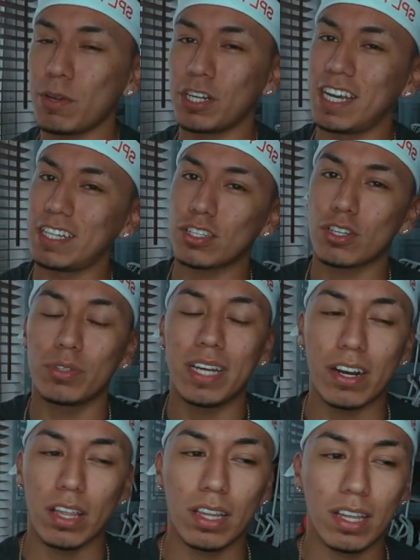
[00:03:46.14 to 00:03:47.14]
your chances go
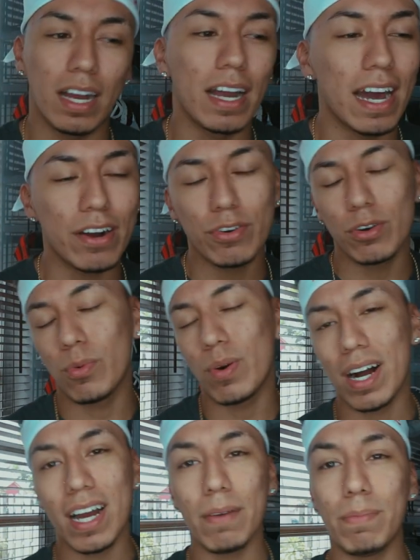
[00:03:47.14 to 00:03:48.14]
down a lot. I don't know
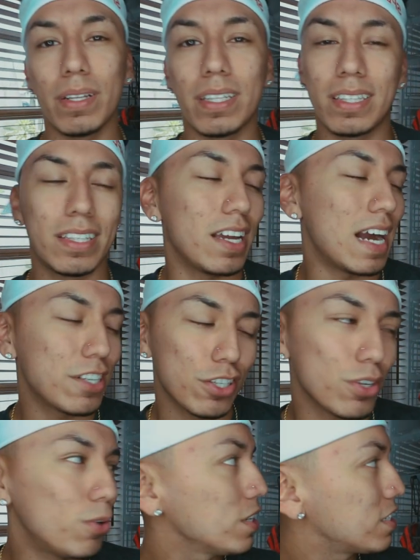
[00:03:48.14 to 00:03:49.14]
why, but I
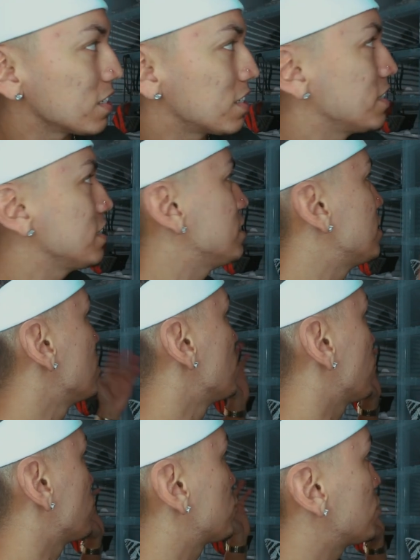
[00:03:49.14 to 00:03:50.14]
just always succeed
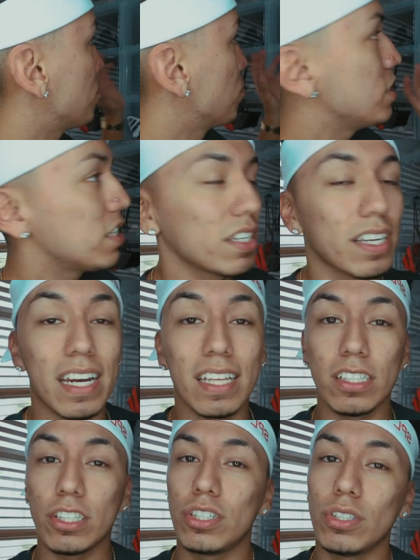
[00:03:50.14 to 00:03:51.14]
for some reason getting
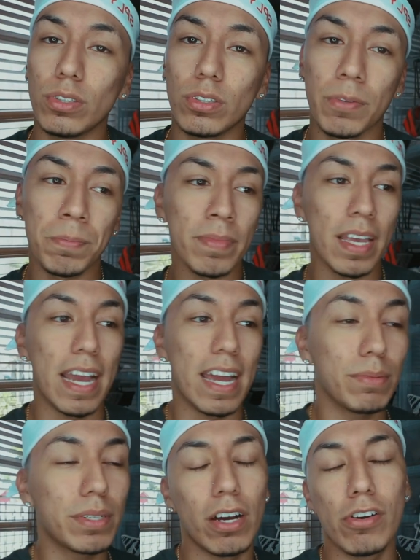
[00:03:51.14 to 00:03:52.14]
these shoes. And
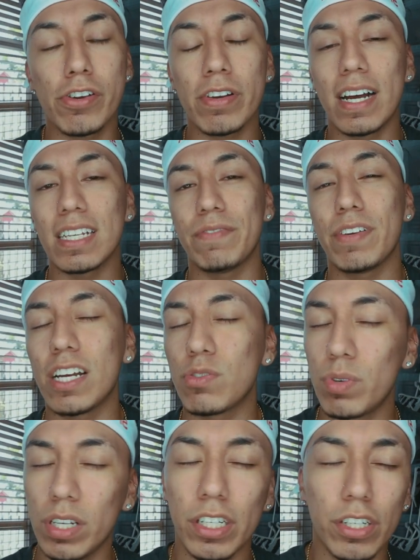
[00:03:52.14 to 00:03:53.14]
I'm telling you guys, if you guys
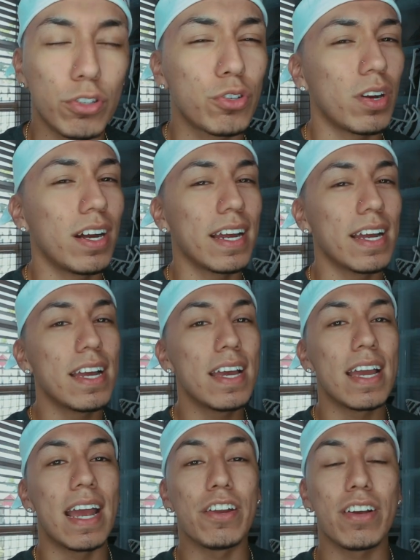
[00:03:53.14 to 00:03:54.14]
really do try
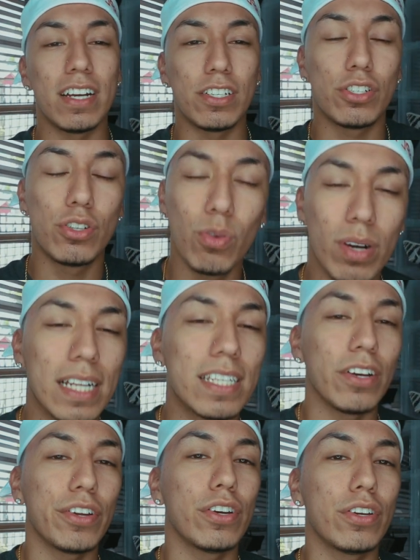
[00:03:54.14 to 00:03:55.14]
and you guys do what I
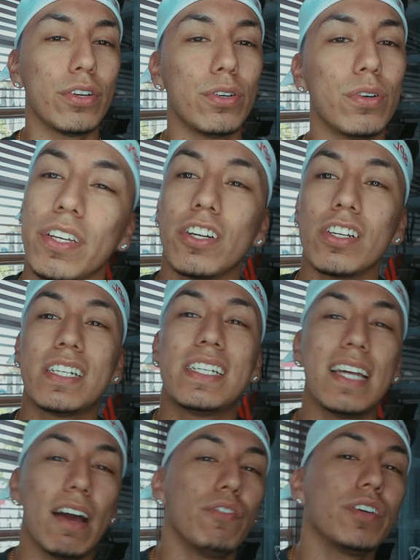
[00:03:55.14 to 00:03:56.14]
tell you to do, you're
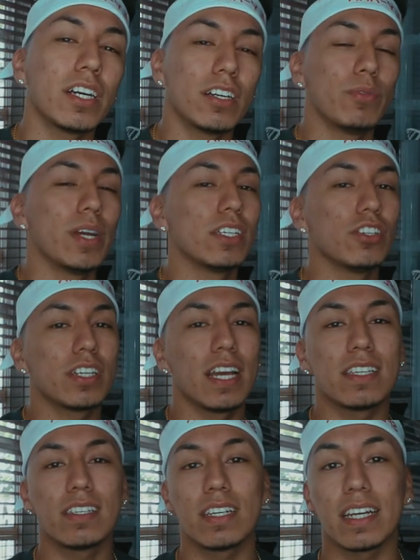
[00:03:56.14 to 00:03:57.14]
definitely gonna raise your
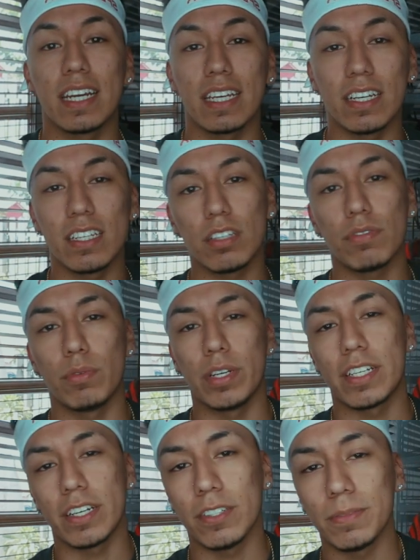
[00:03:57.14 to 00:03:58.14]
chances in getting Yeezys for
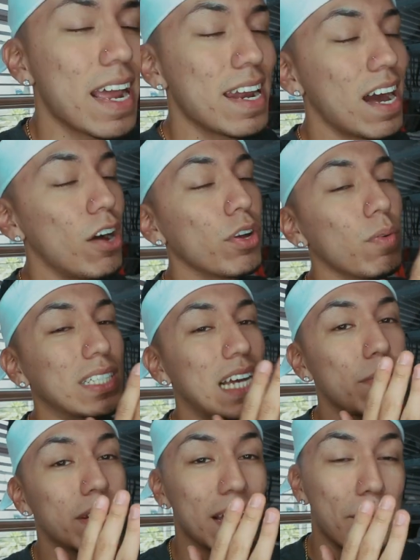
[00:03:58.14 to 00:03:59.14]
retail. And not only was I
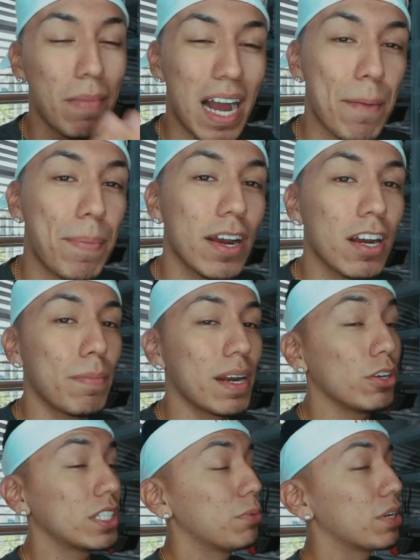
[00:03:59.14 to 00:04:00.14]
able to get my pair, but I
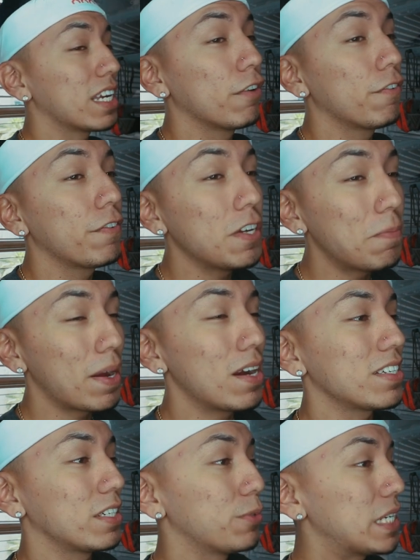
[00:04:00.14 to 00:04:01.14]
was able a few
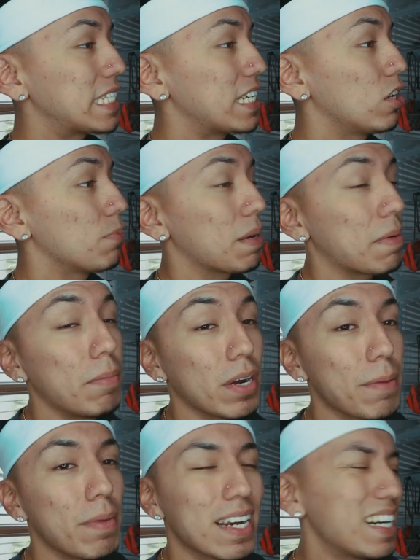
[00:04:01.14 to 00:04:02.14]
pairs and resell and make my
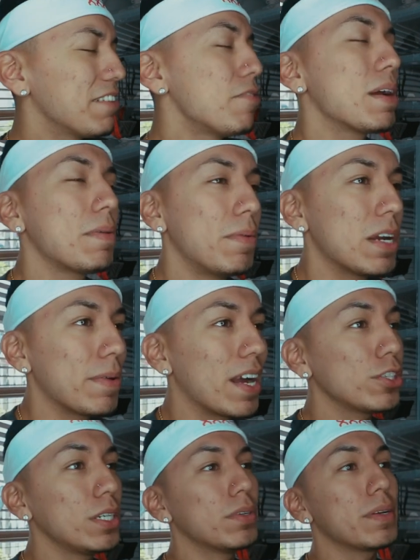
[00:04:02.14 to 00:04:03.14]
money back. Not even make my money back. I
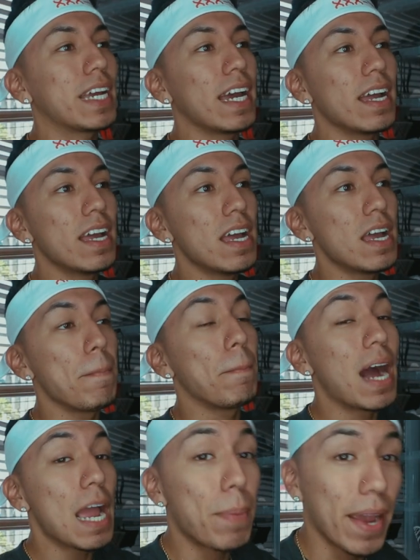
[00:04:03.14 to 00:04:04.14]
was able to get
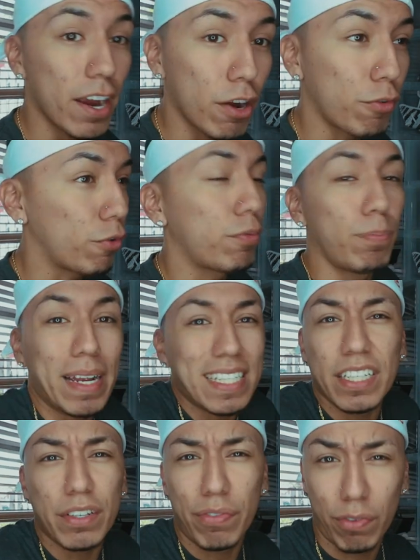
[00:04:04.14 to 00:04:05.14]
my pair for
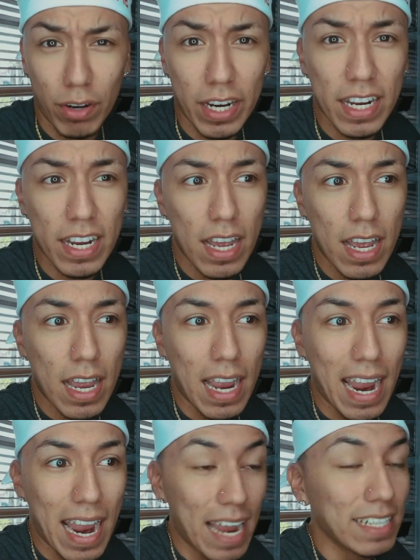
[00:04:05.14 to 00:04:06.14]
basically free
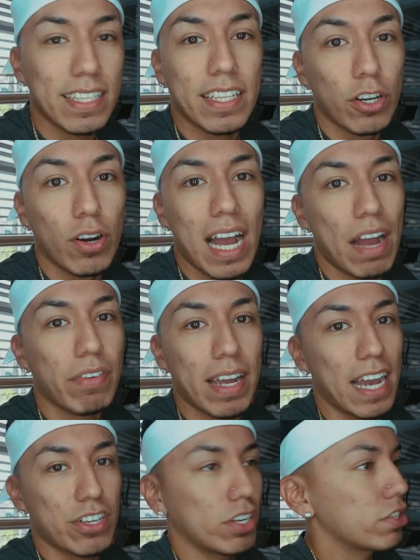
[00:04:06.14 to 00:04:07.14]
and still have
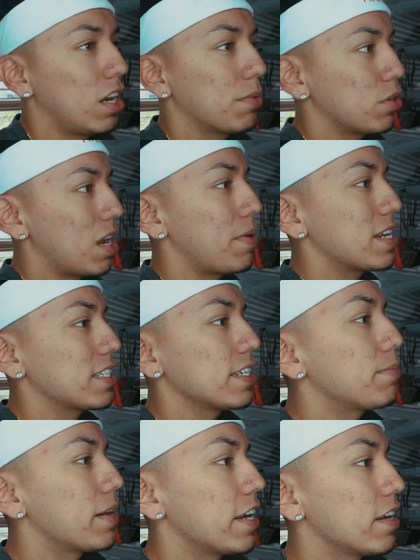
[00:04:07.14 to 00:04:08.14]
cash on top. So I basically
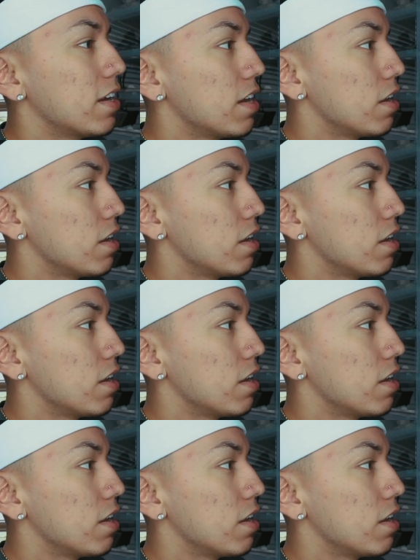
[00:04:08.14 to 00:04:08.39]
made